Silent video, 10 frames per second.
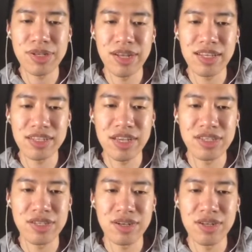another
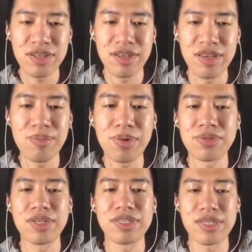tensor. The
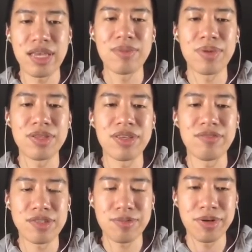input is AB
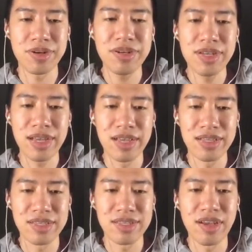diff square
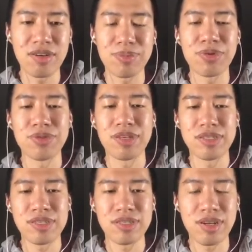and the output
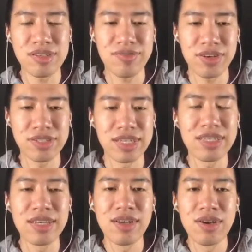is loss function.
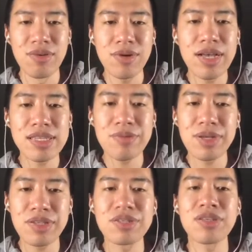We can say
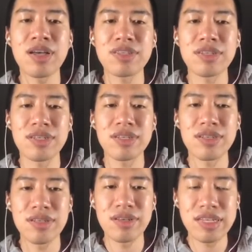we did not
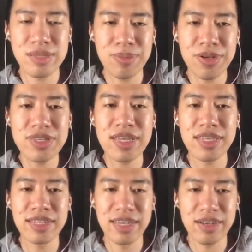
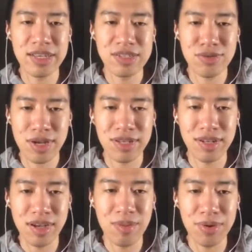explicitly construct
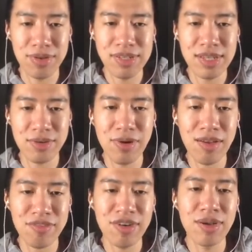the computational
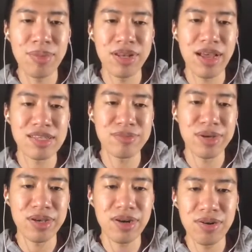graph, but as
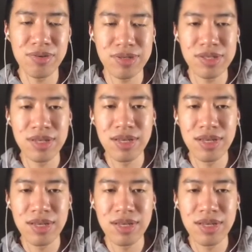we code